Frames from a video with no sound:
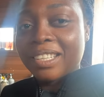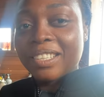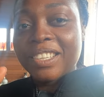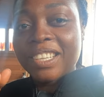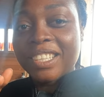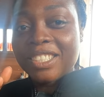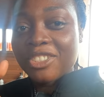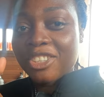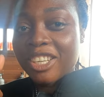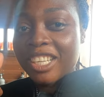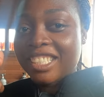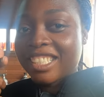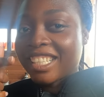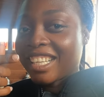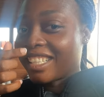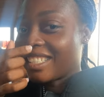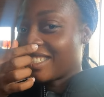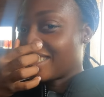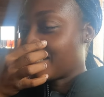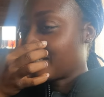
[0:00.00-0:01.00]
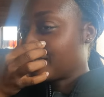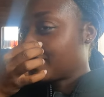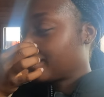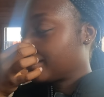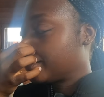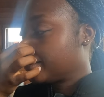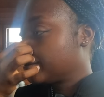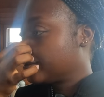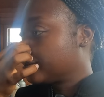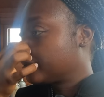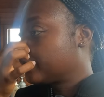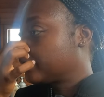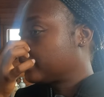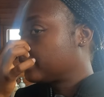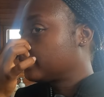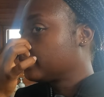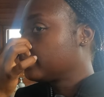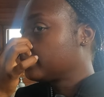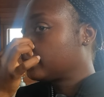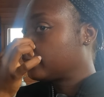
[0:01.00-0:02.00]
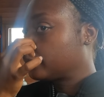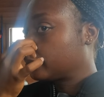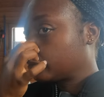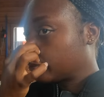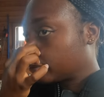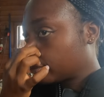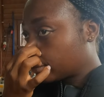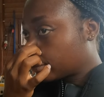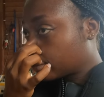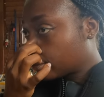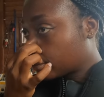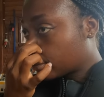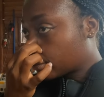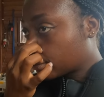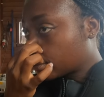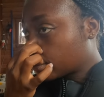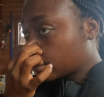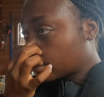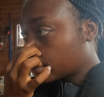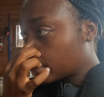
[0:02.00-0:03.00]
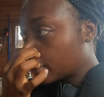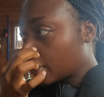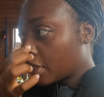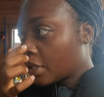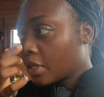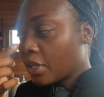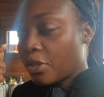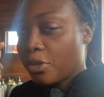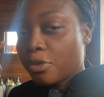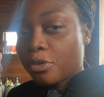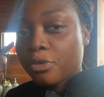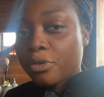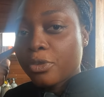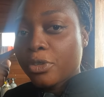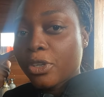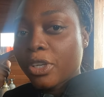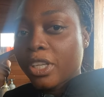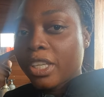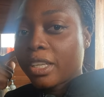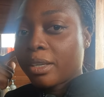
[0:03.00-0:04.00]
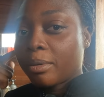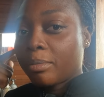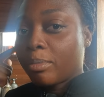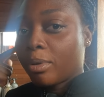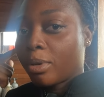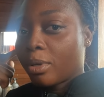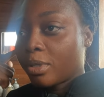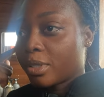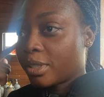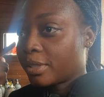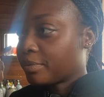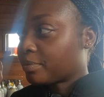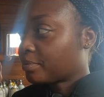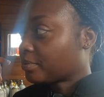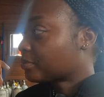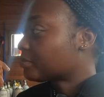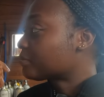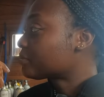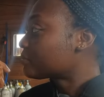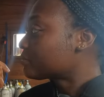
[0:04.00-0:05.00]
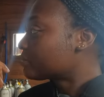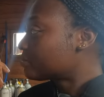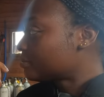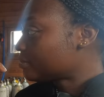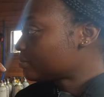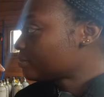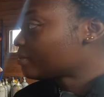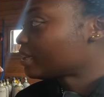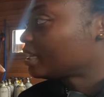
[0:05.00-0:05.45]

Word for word: You can try it, guys. Yeah. You feel your ears? Yeah. You feel your ear blocked. You feel it?